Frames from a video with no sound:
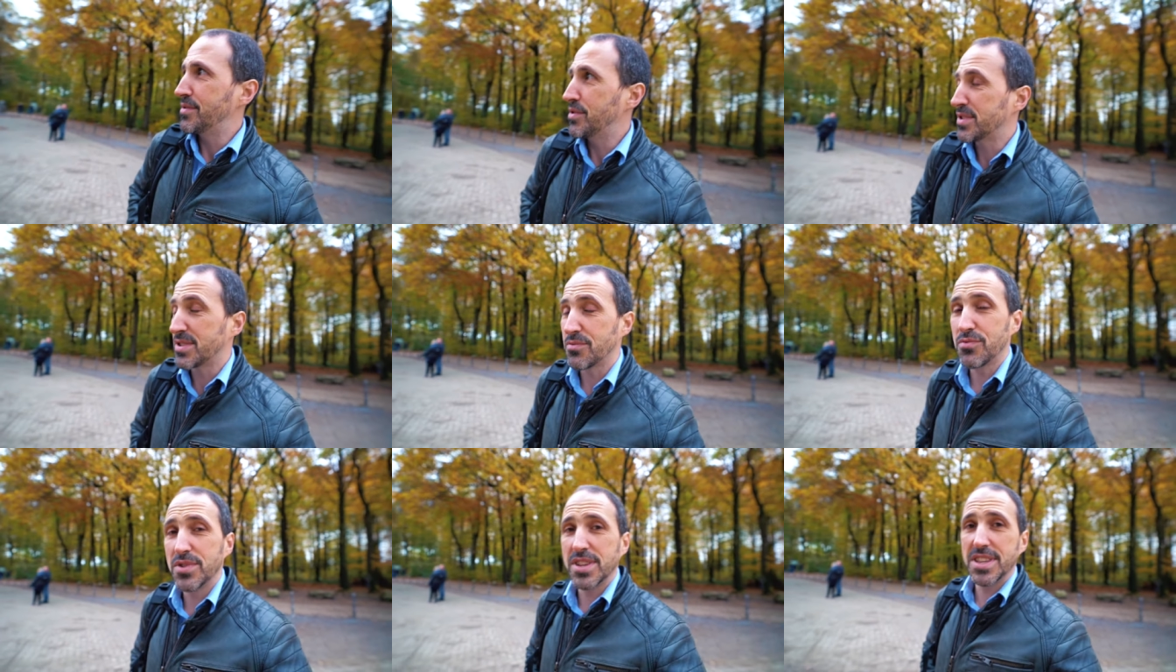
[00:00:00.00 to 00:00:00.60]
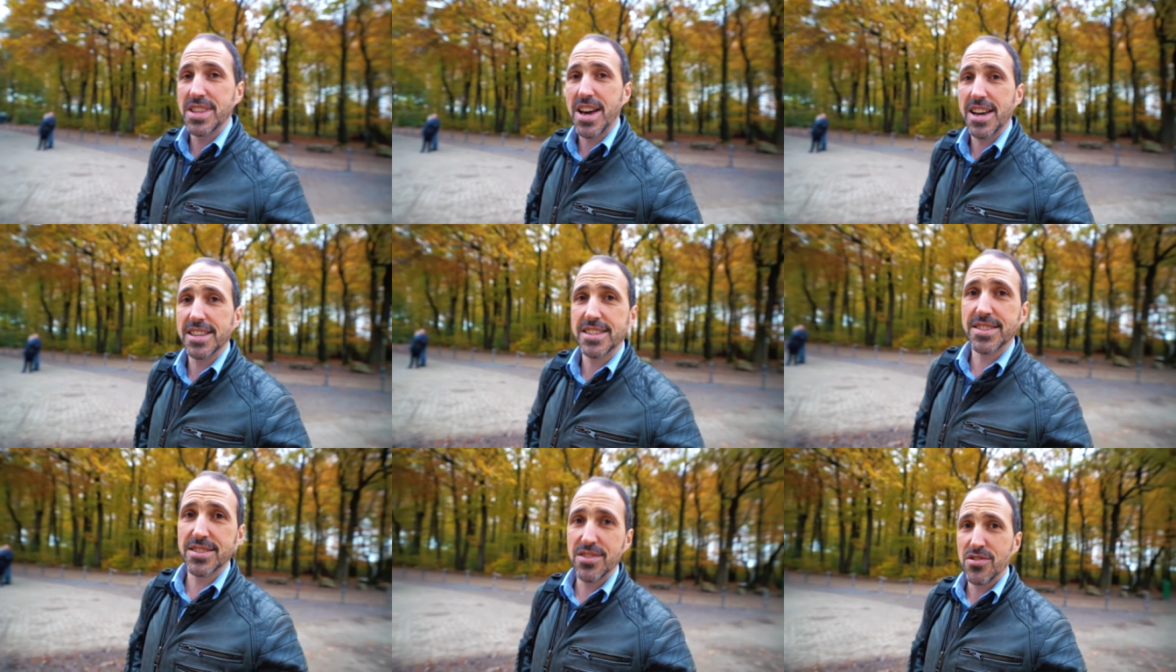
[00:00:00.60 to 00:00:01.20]
It was a really
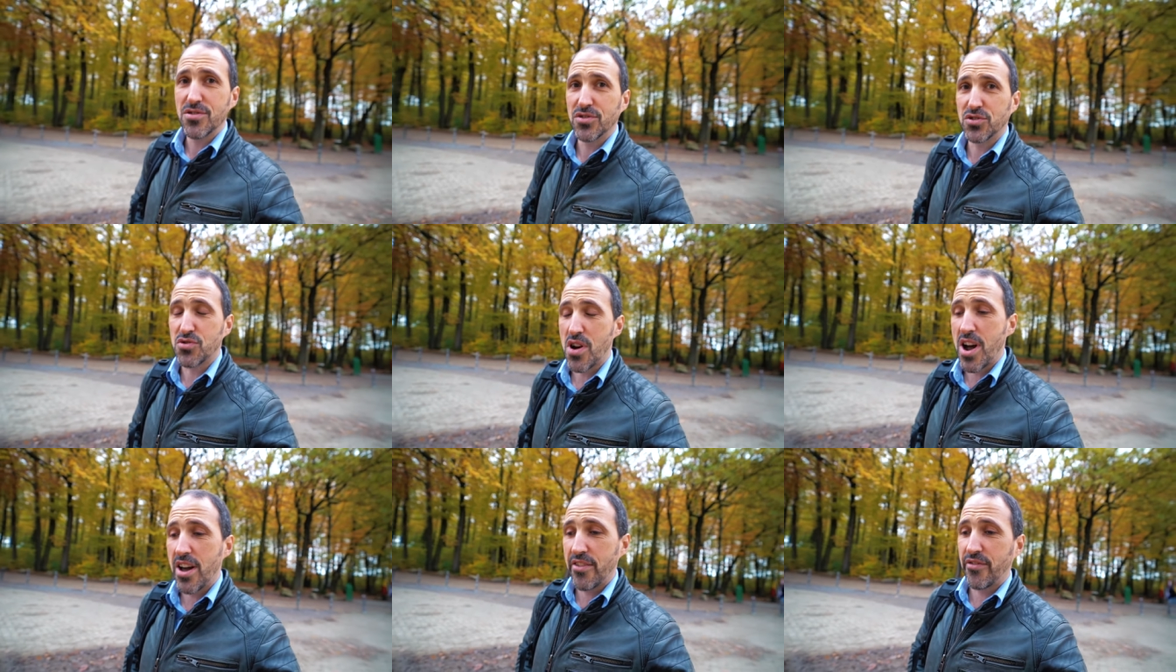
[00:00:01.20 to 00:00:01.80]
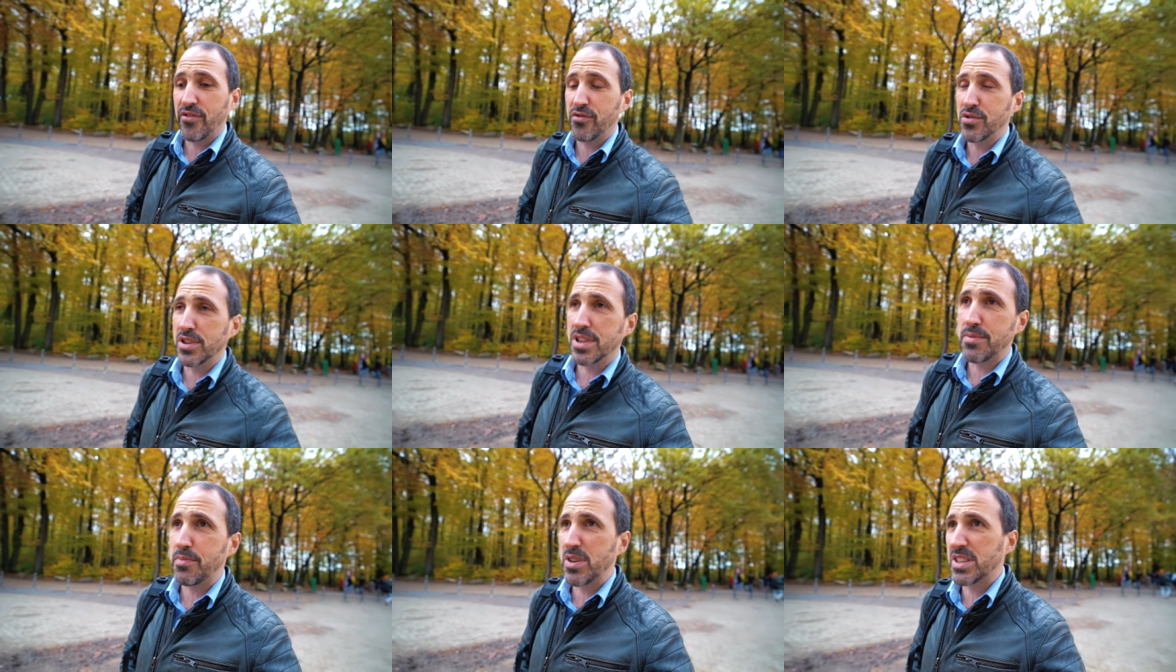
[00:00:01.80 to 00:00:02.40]
nice drive
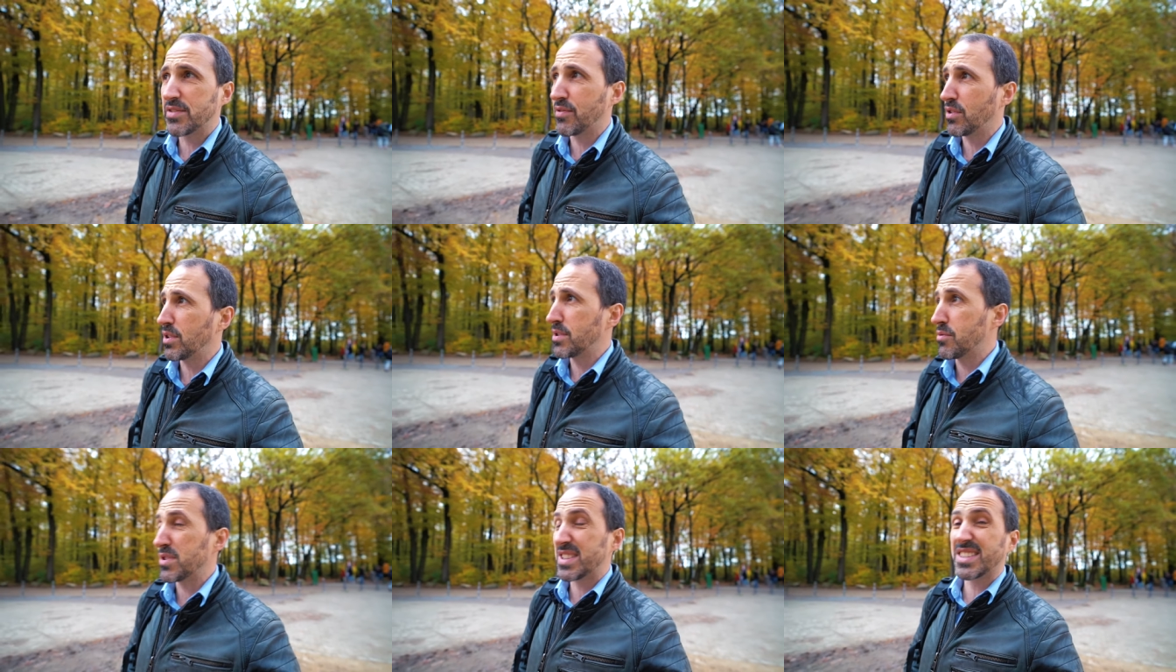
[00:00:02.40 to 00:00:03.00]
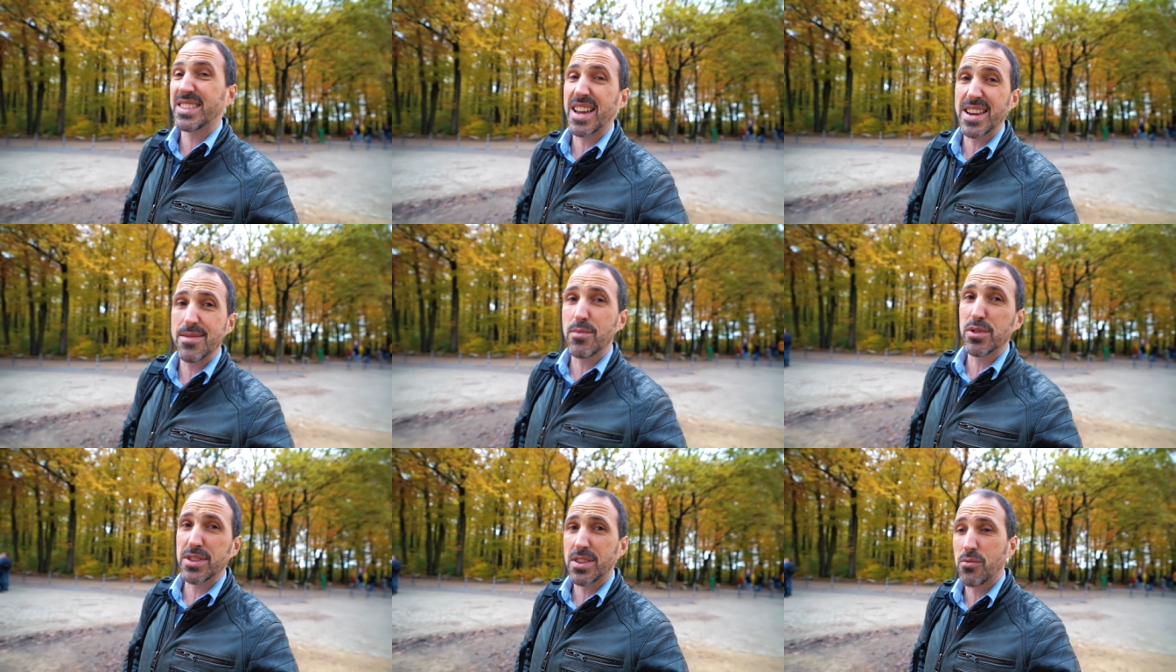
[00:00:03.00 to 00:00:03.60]
really peaceful. It was
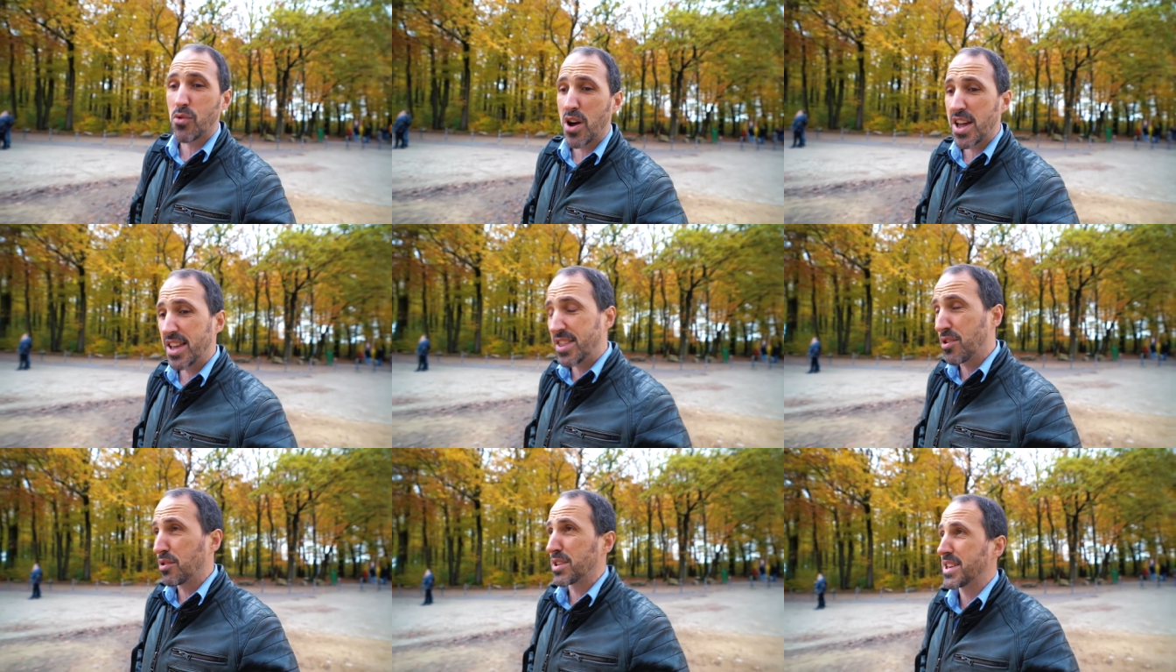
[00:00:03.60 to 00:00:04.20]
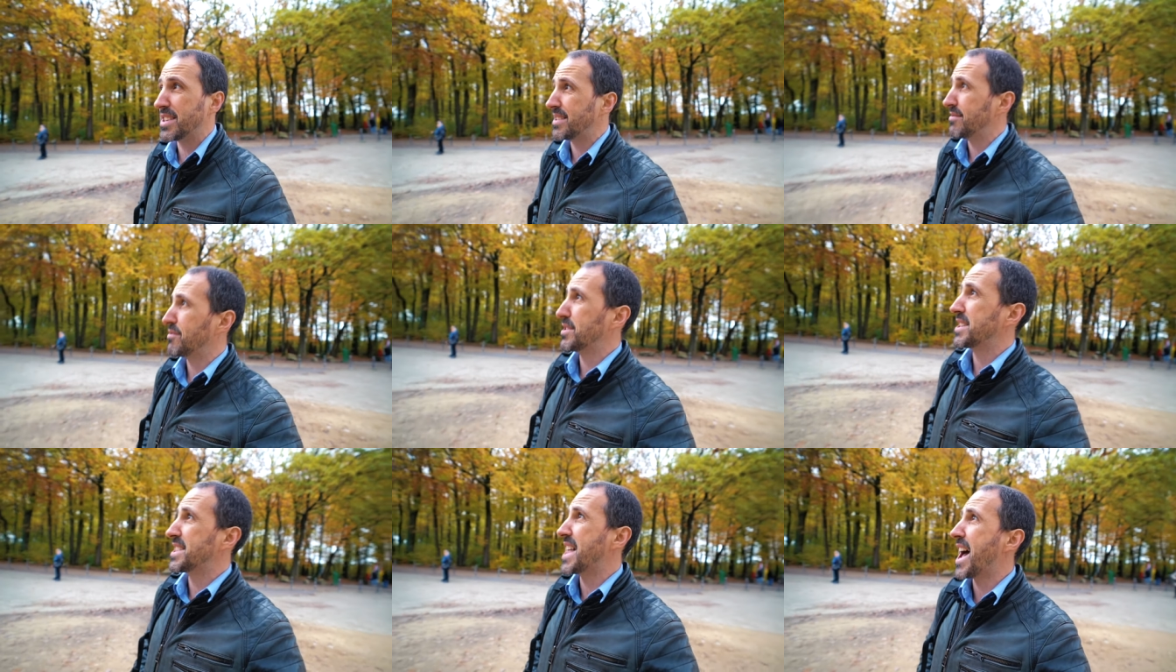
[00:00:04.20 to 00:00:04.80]
sunny most of the way and only,
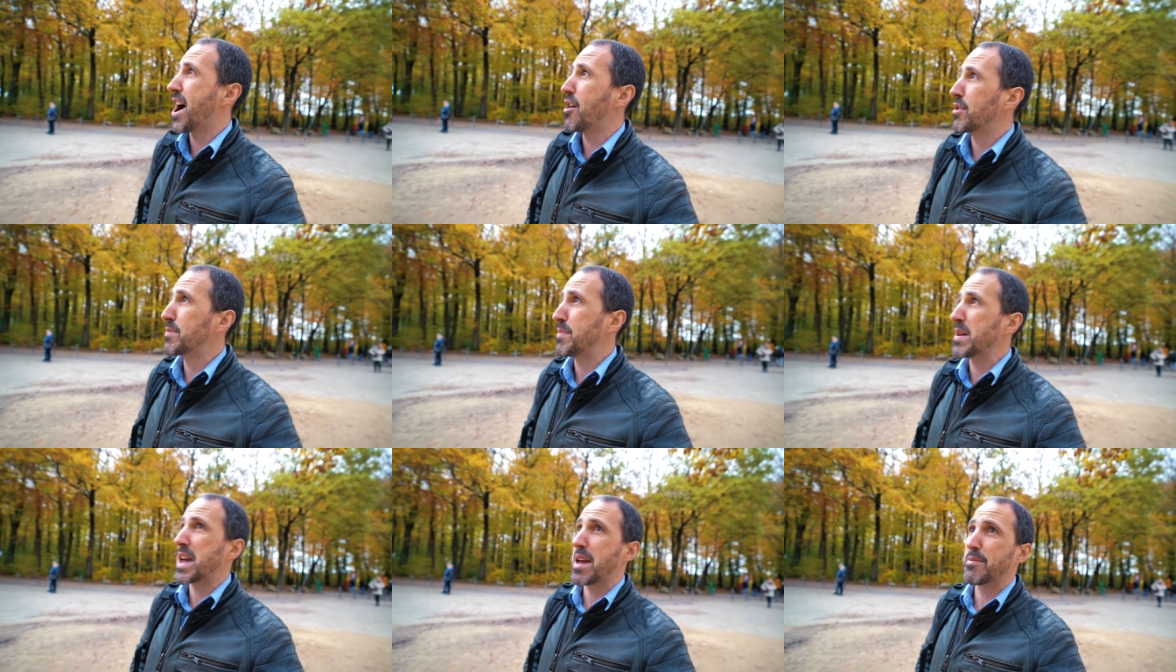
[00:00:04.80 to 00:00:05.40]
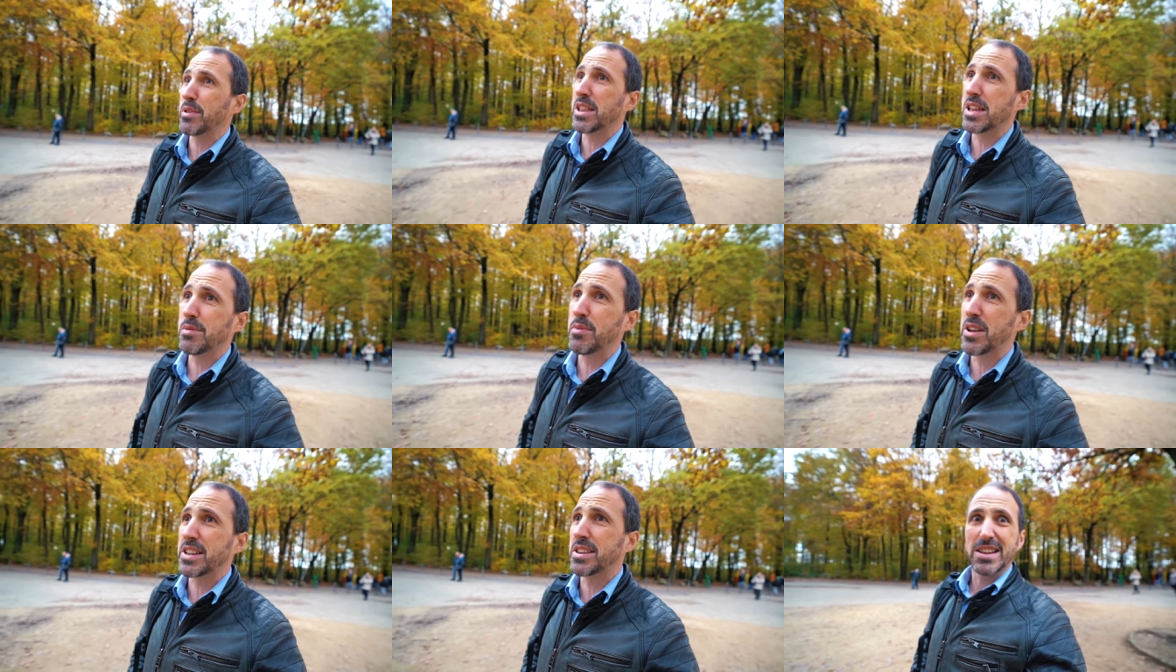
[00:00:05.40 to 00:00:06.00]
only now it became a
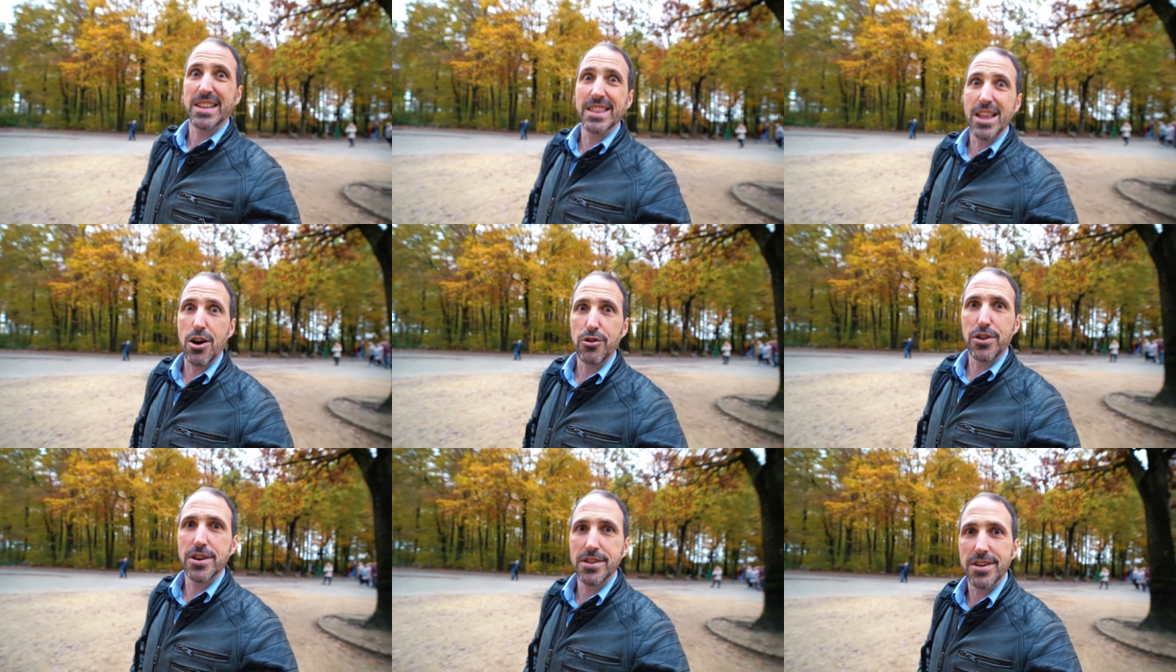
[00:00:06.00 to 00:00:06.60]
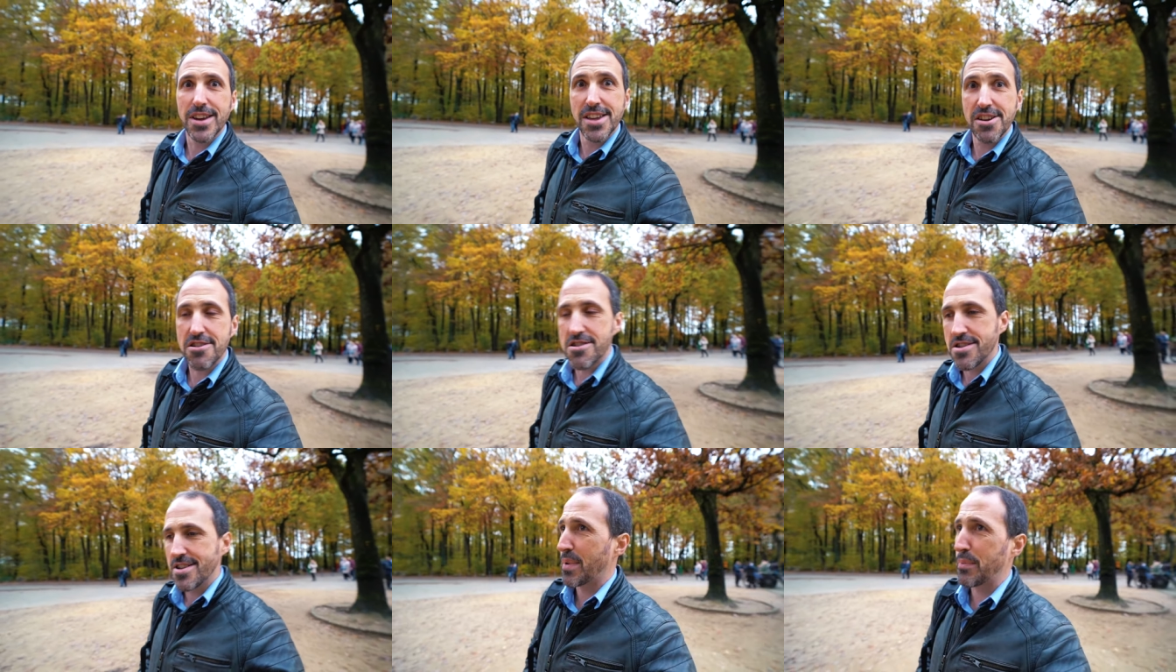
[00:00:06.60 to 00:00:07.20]
little bit cloudier here.